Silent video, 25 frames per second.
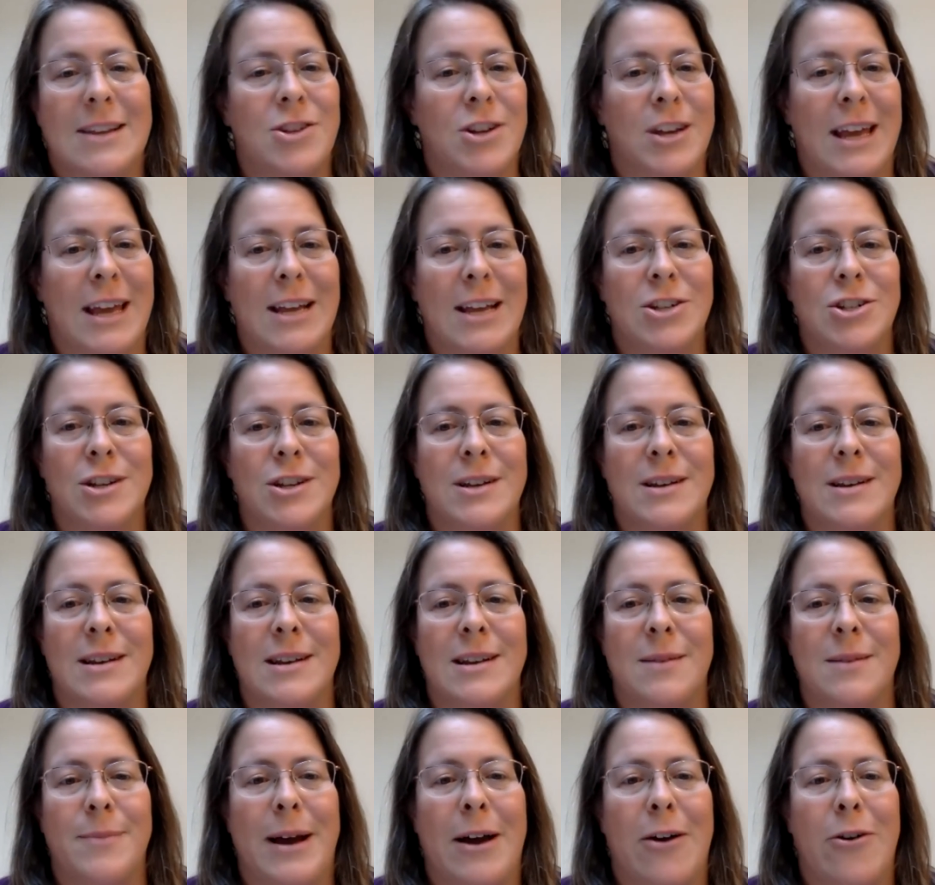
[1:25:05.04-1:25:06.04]
education
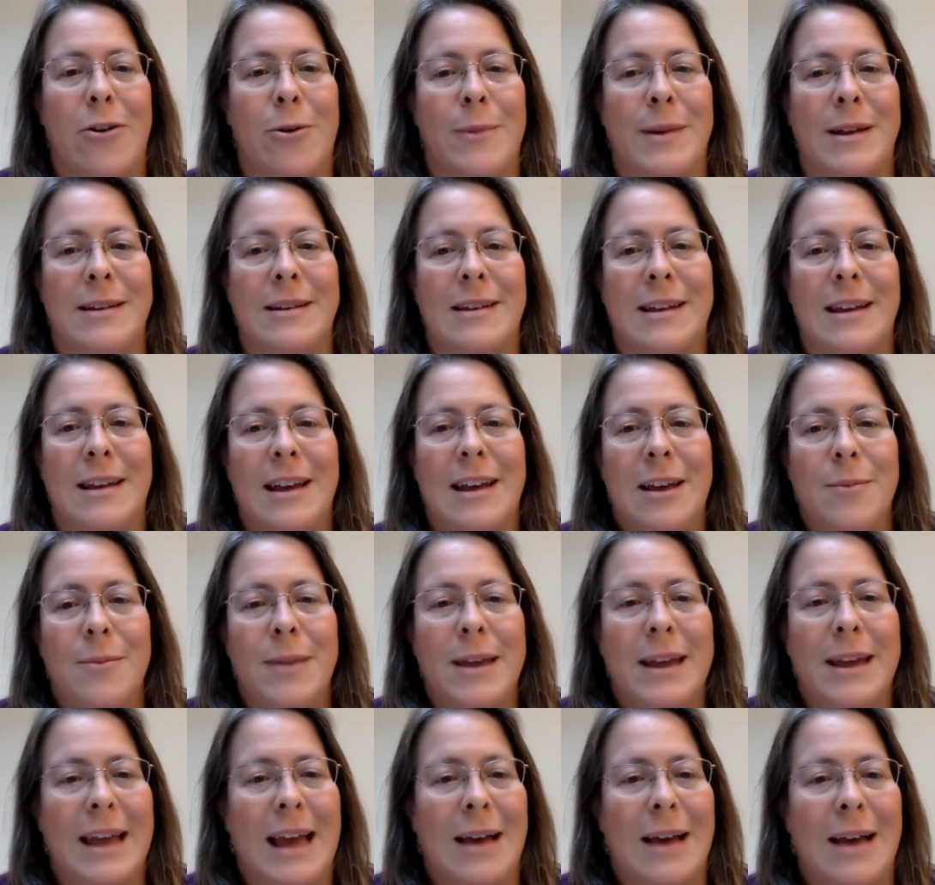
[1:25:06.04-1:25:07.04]
and empowerment
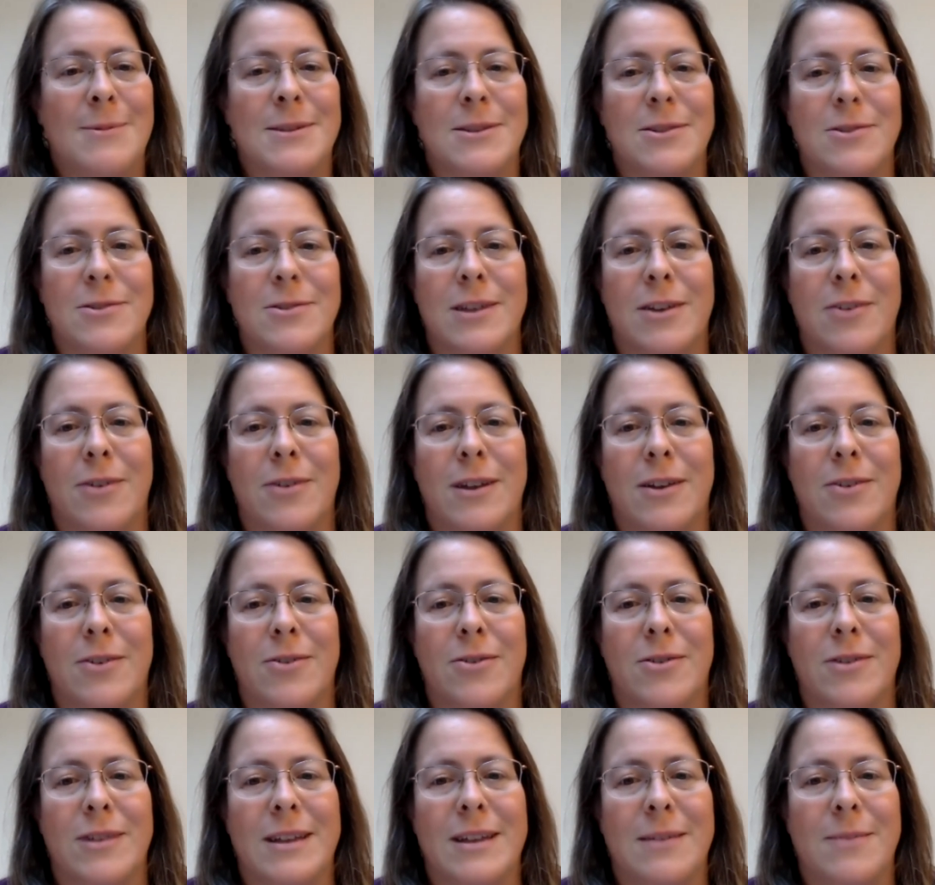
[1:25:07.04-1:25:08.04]
being absolutely
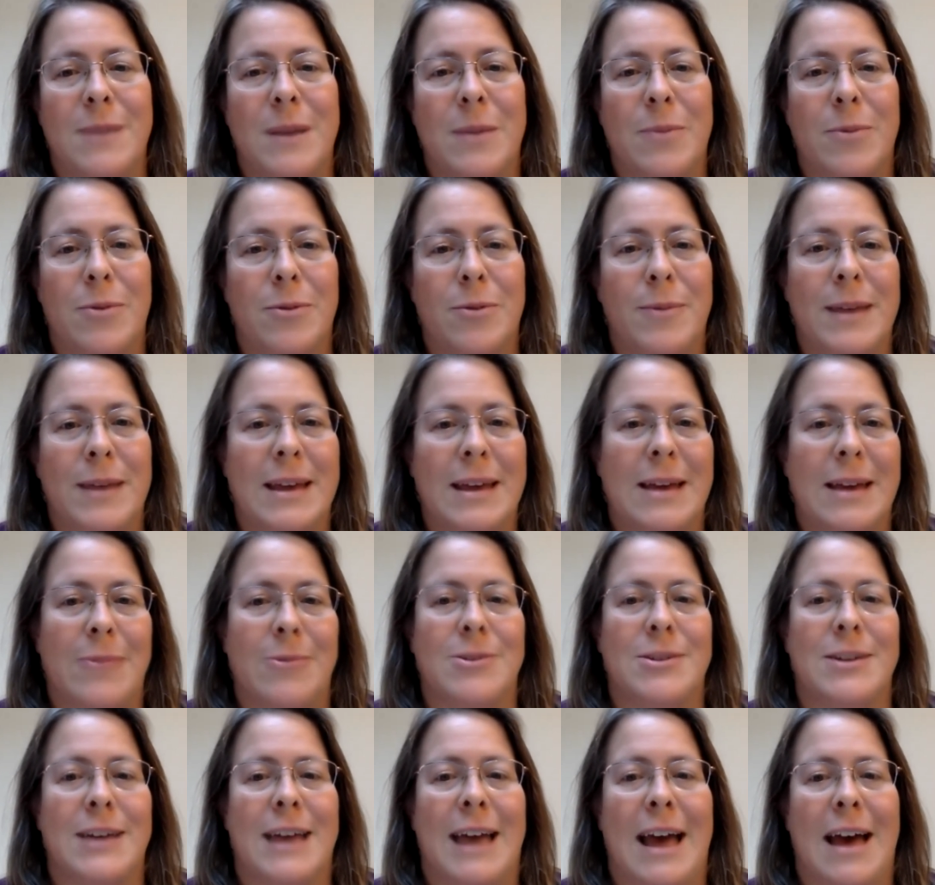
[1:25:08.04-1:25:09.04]
critical in people being able
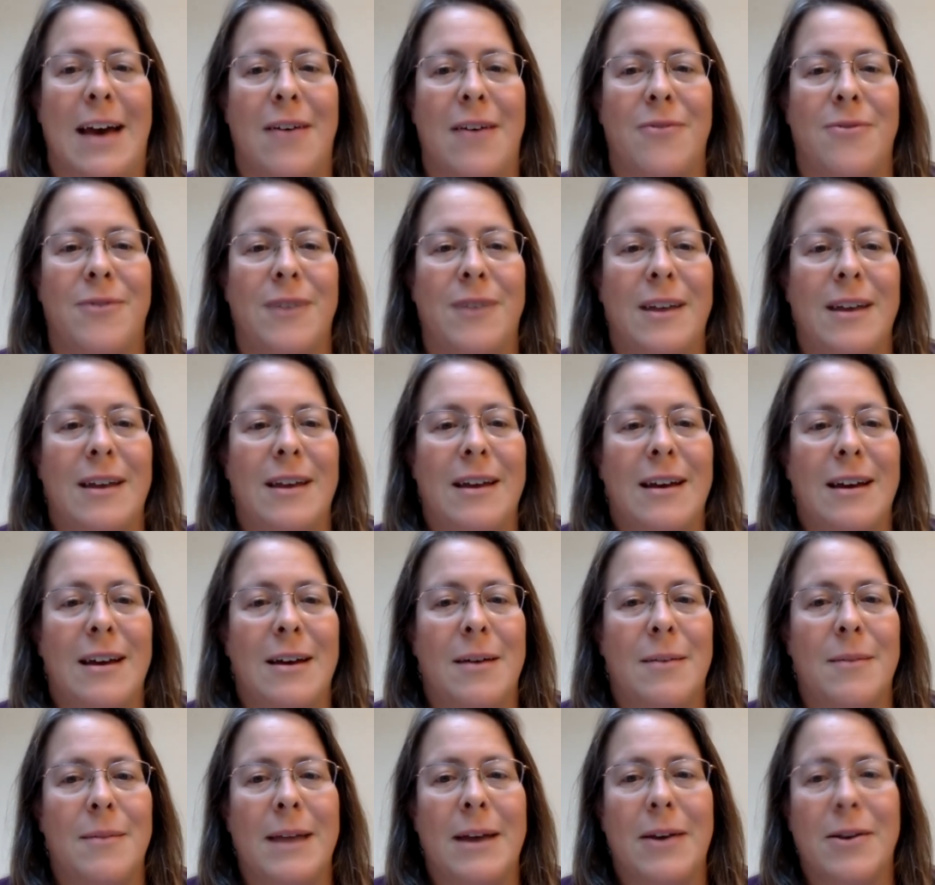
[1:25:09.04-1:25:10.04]
to have
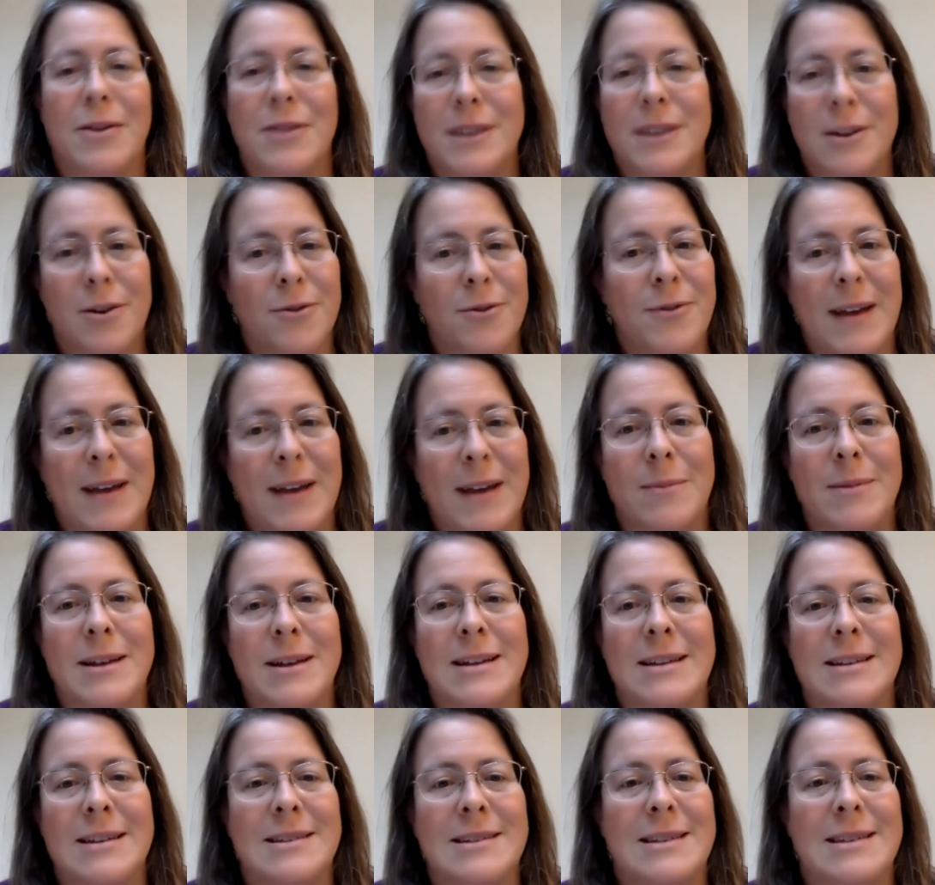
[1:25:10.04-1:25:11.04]
um, healthier
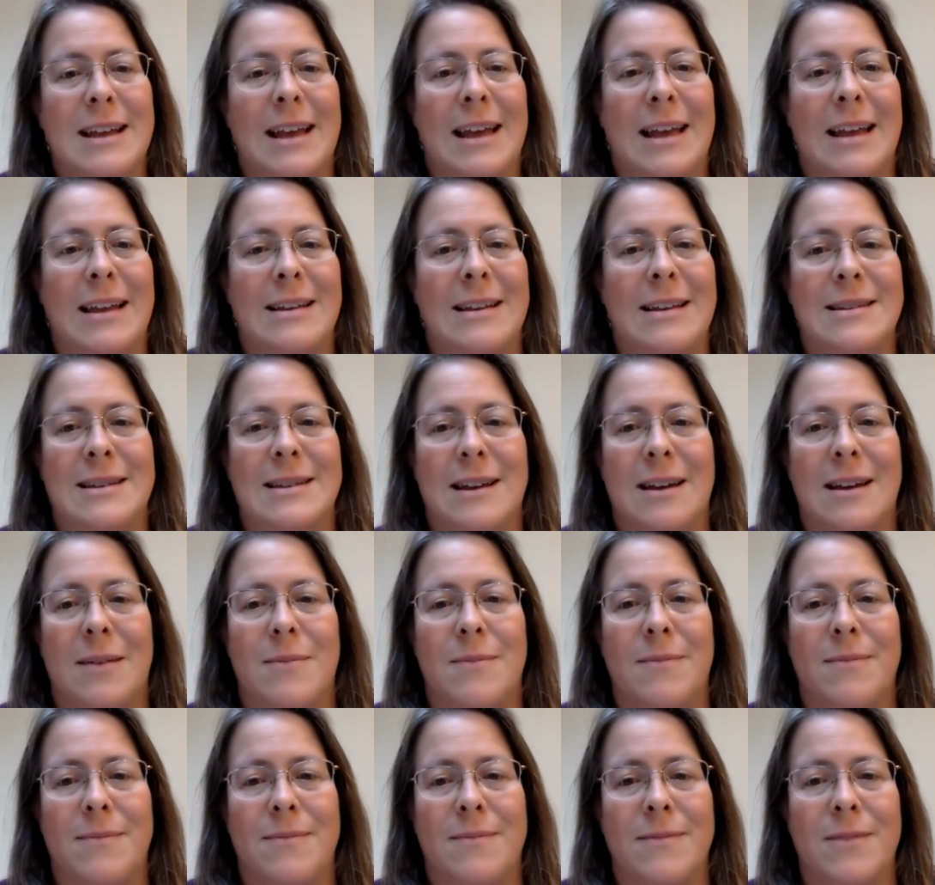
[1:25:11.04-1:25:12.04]
families and
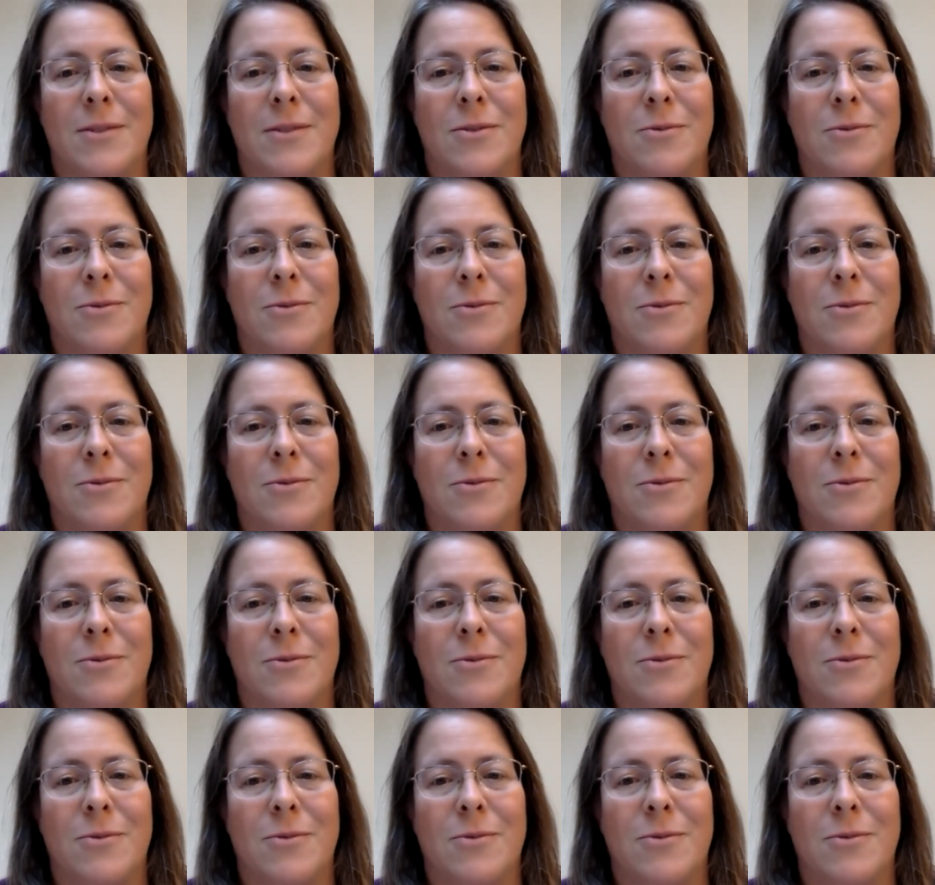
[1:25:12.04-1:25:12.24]
um,